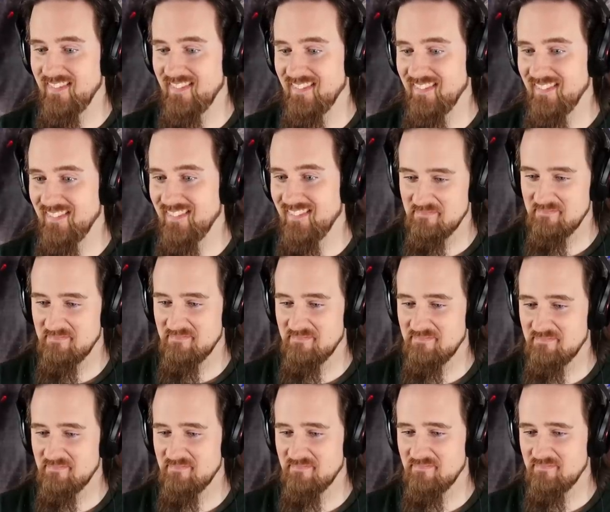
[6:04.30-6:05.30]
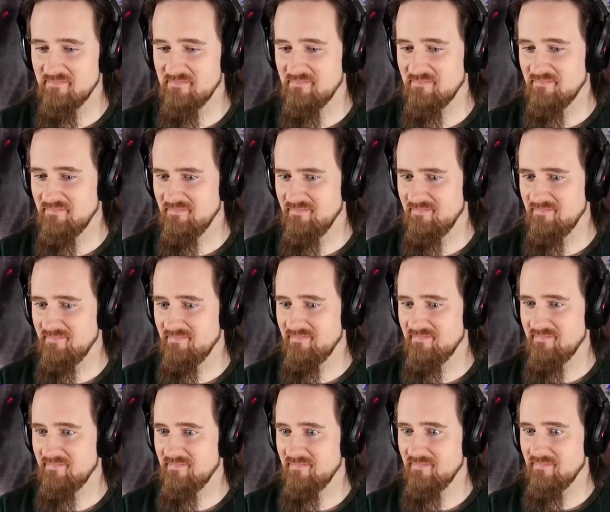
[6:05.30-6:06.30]

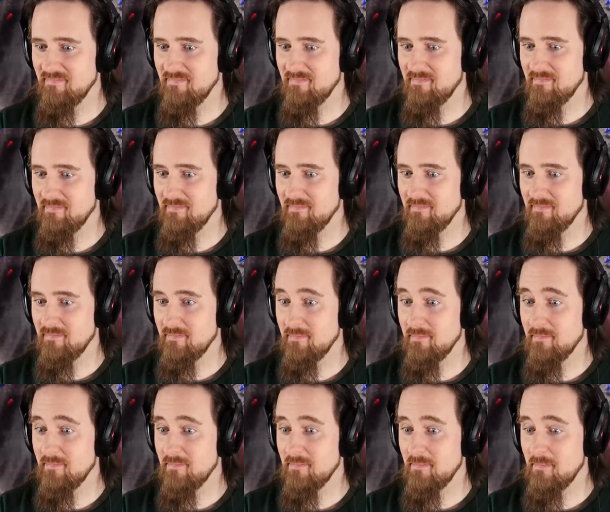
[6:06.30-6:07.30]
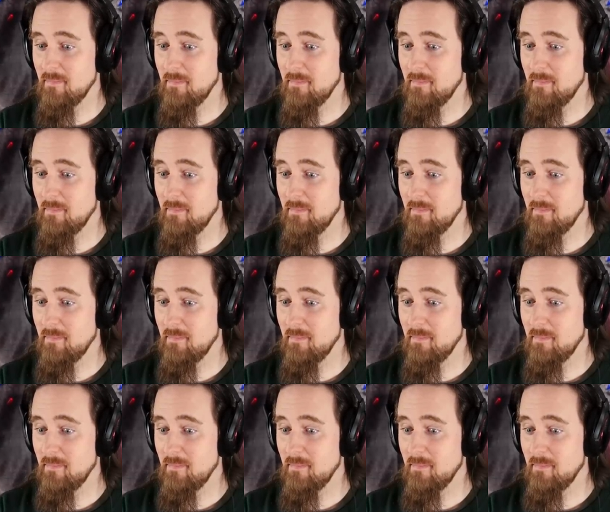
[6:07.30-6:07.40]
Nobody speaks.